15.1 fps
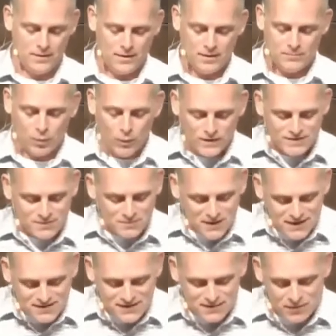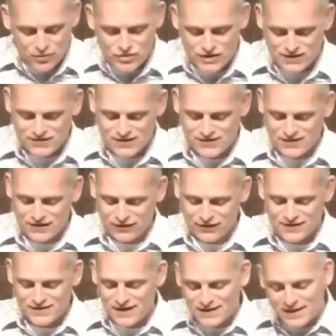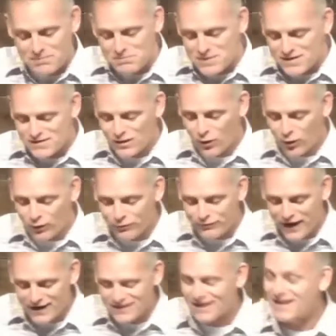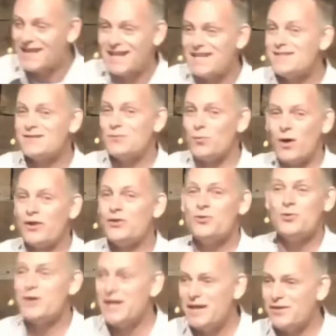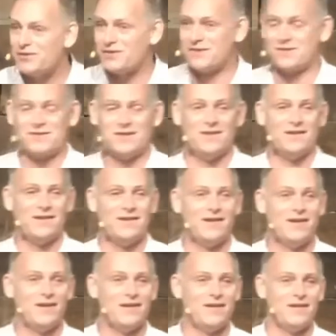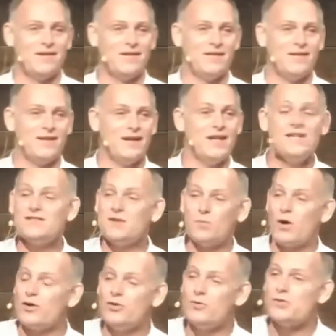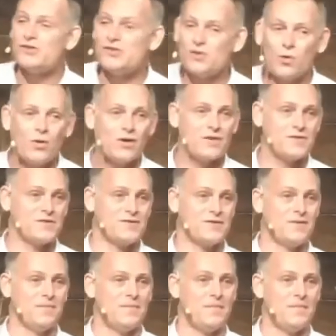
But what's amazing about Jesus here is that they miss the whole fact that he's the one who heals. He's the one who restores.